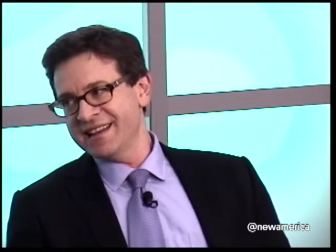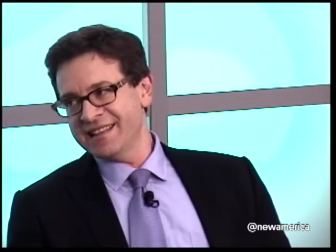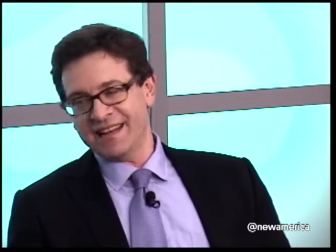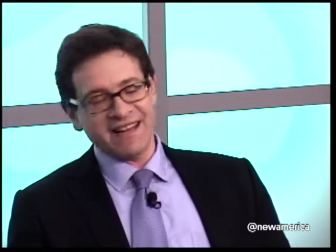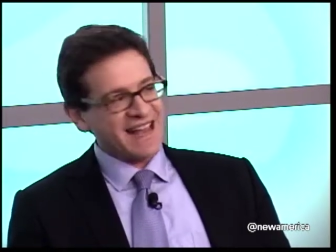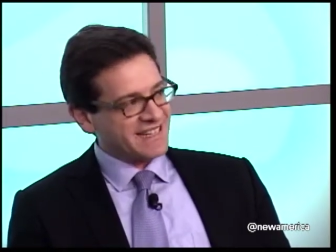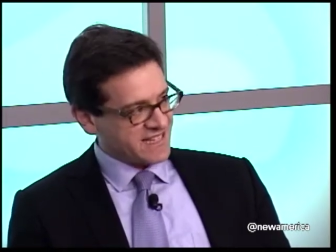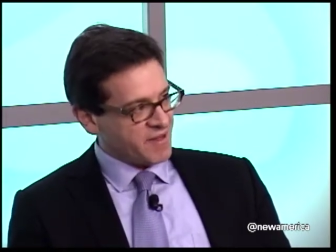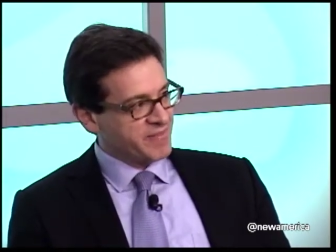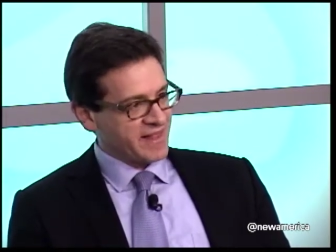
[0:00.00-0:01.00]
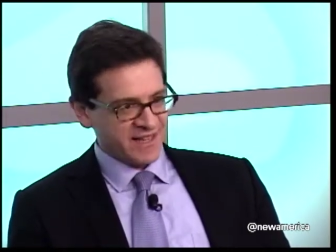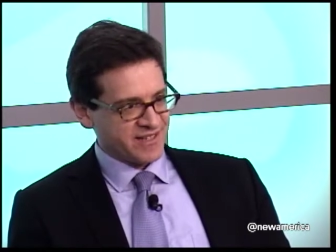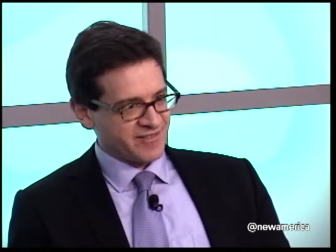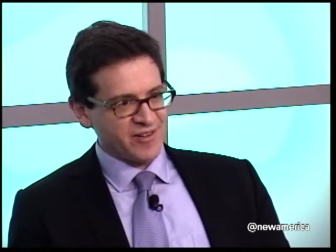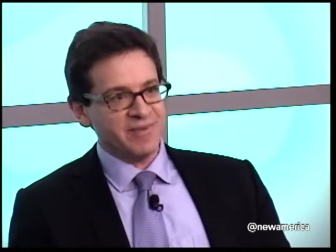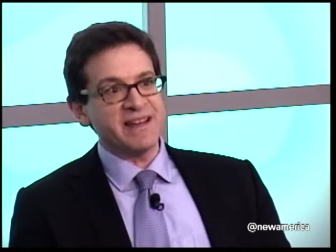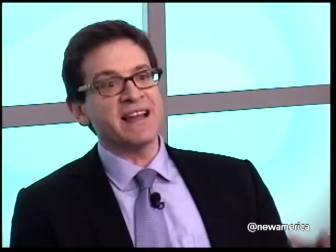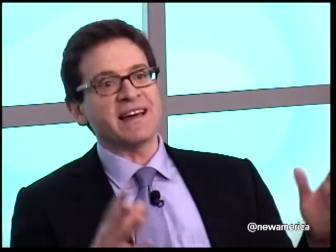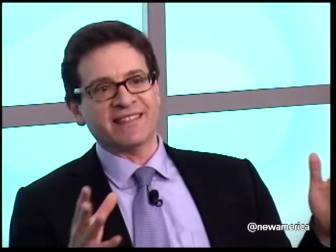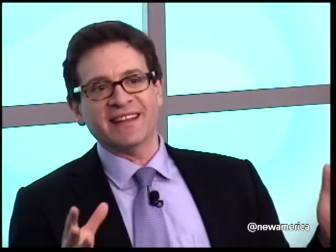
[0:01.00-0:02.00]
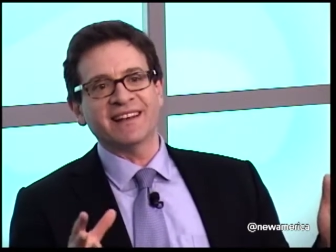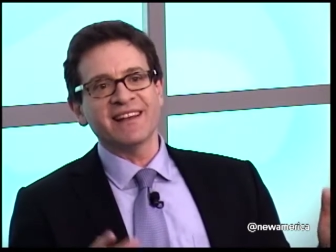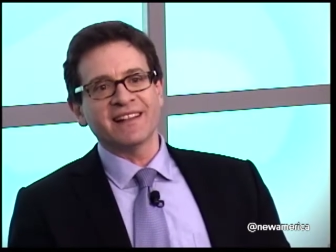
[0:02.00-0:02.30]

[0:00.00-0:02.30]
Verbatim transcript: that he'd get some things through, but nothing